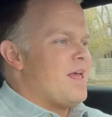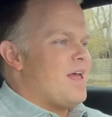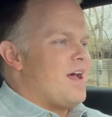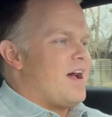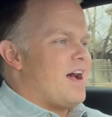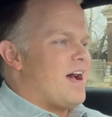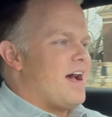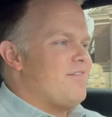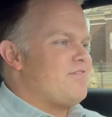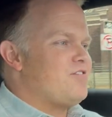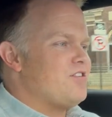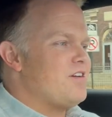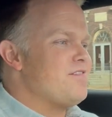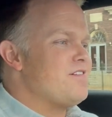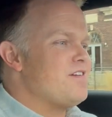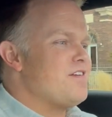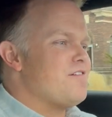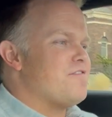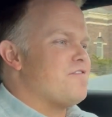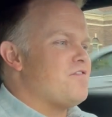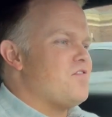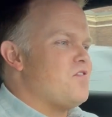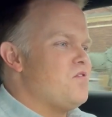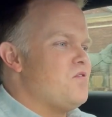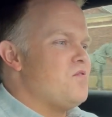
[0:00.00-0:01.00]
I've driven
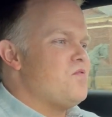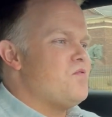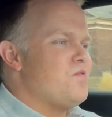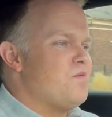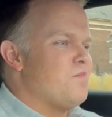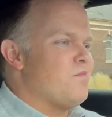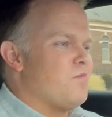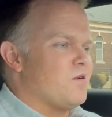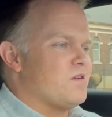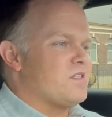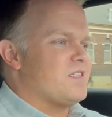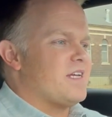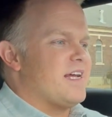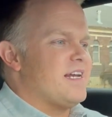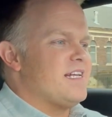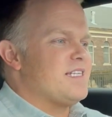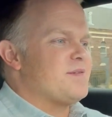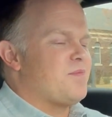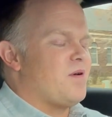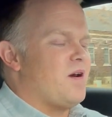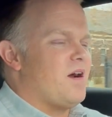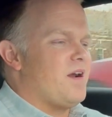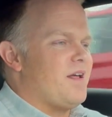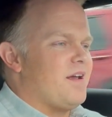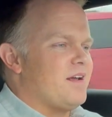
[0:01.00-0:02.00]
a few Mercedes
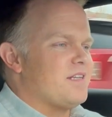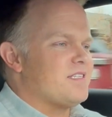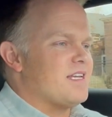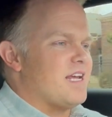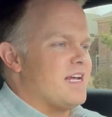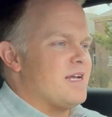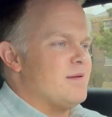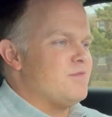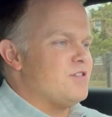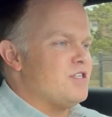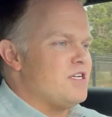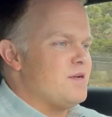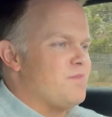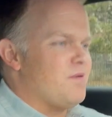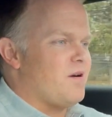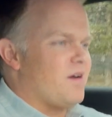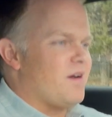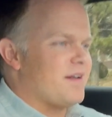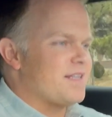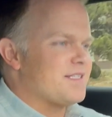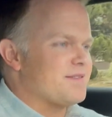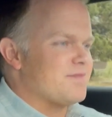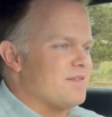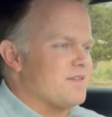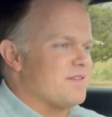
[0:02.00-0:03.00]
products, AMG
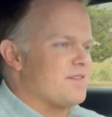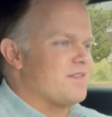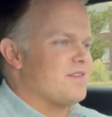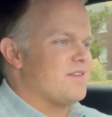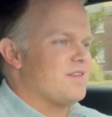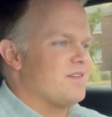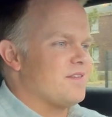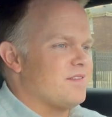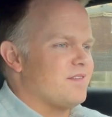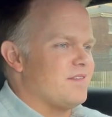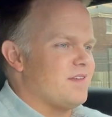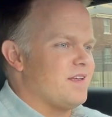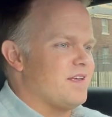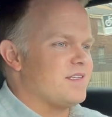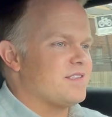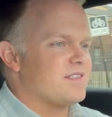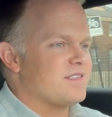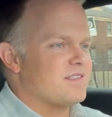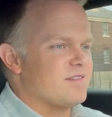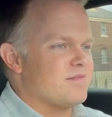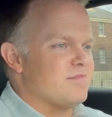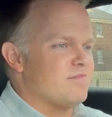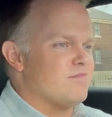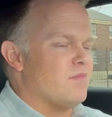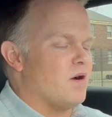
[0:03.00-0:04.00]
products with
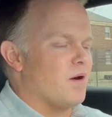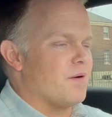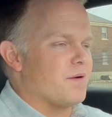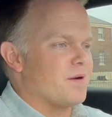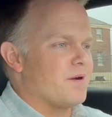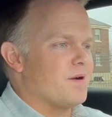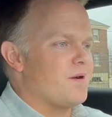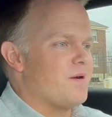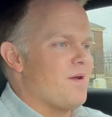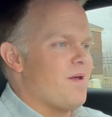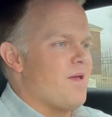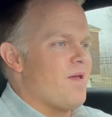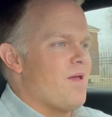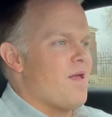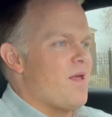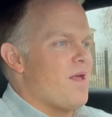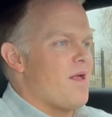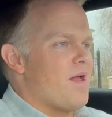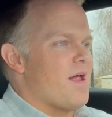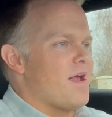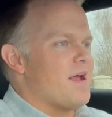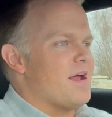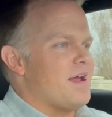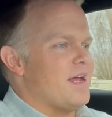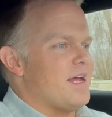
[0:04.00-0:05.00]
this motor,
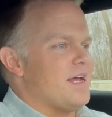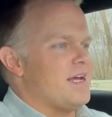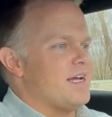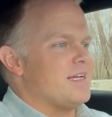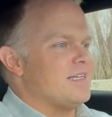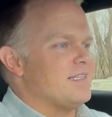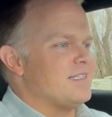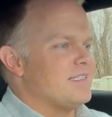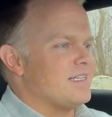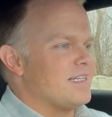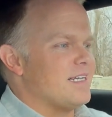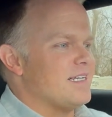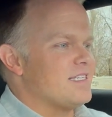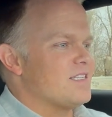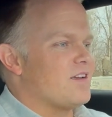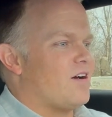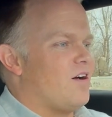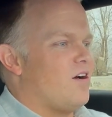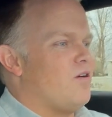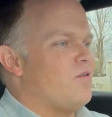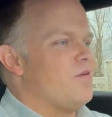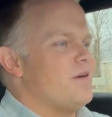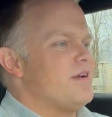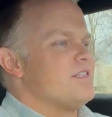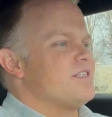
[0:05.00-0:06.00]
and it's
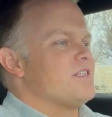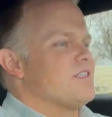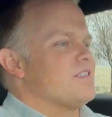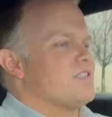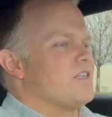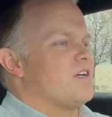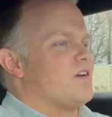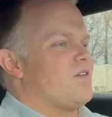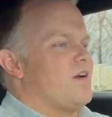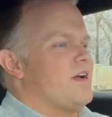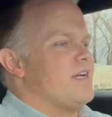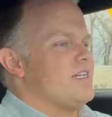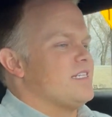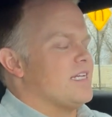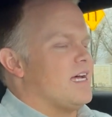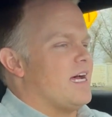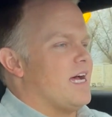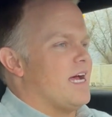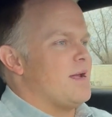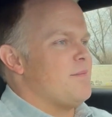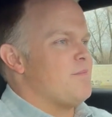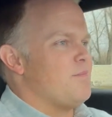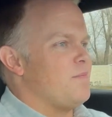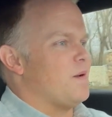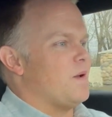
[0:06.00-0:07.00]
always just a great
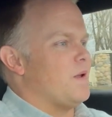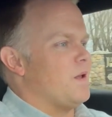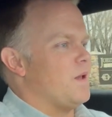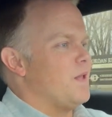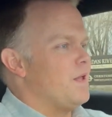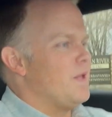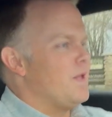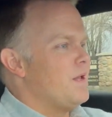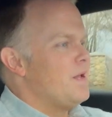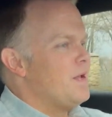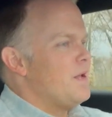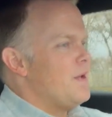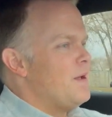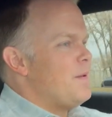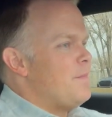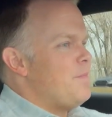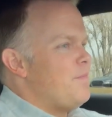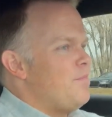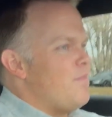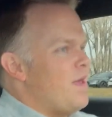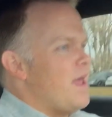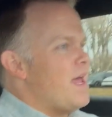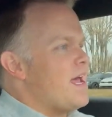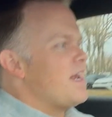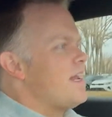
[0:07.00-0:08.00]
time, but
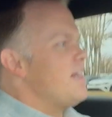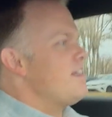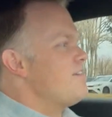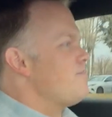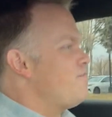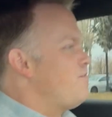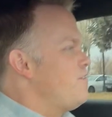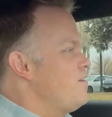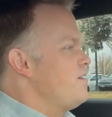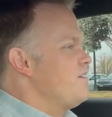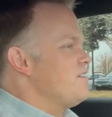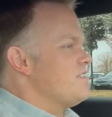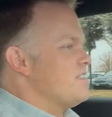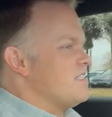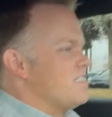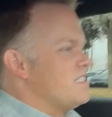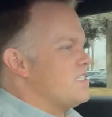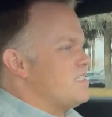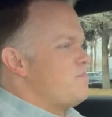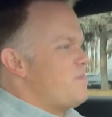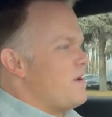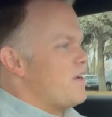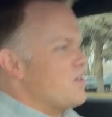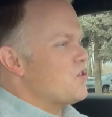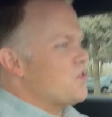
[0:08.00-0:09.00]
man, it feels
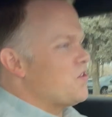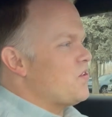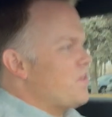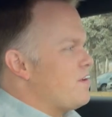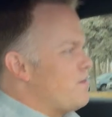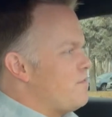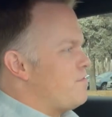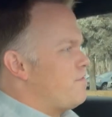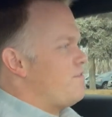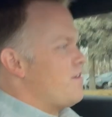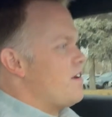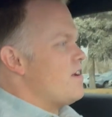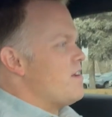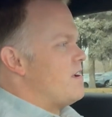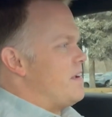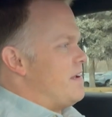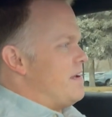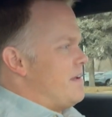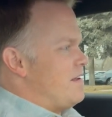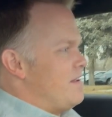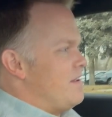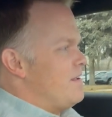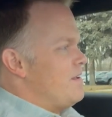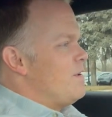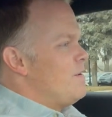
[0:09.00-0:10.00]
especially
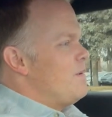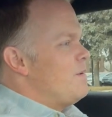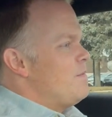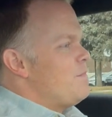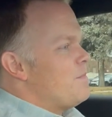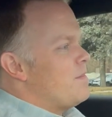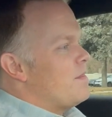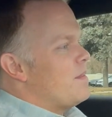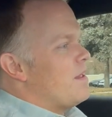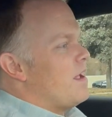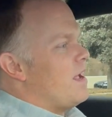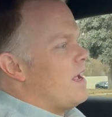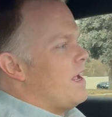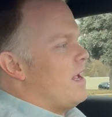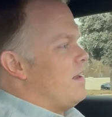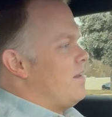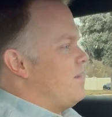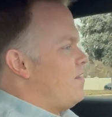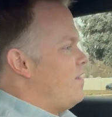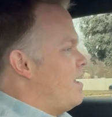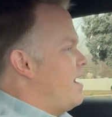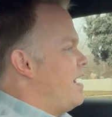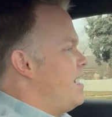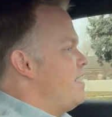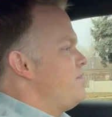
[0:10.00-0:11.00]
fun
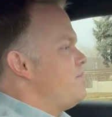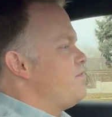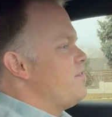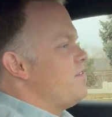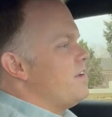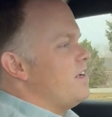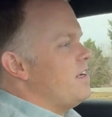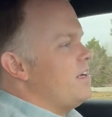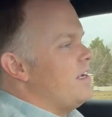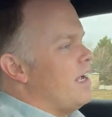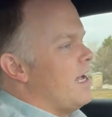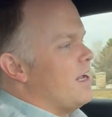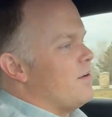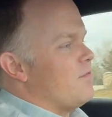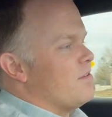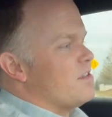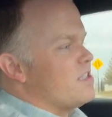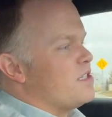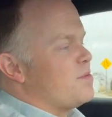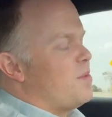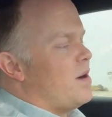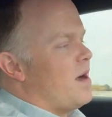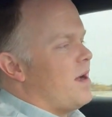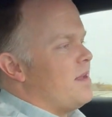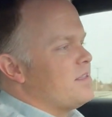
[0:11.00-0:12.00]
and lively and
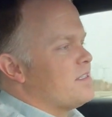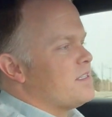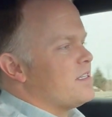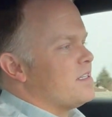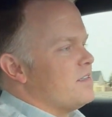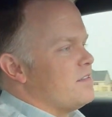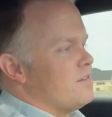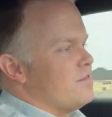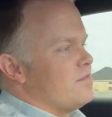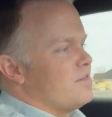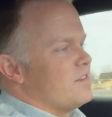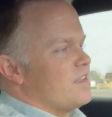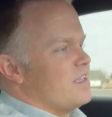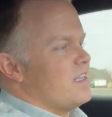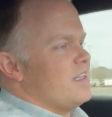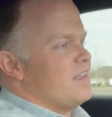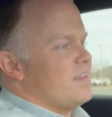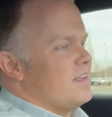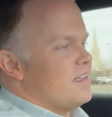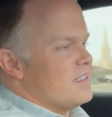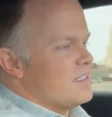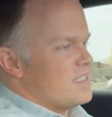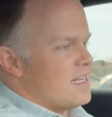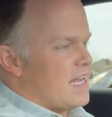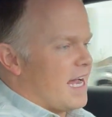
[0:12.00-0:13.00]
responsive
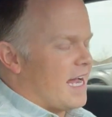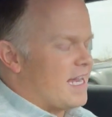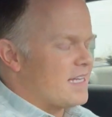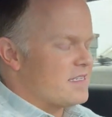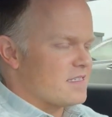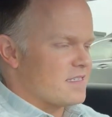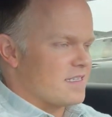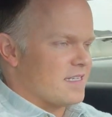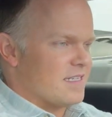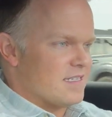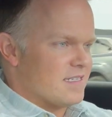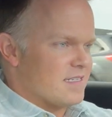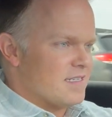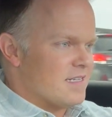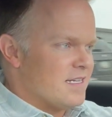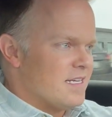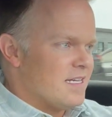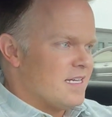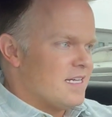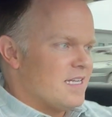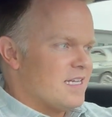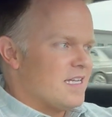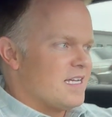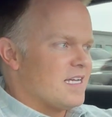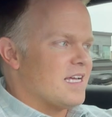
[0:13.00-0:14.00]
in this
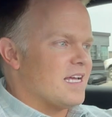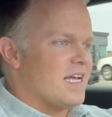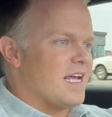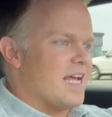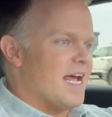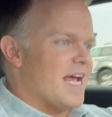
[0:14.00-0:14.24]
Aston.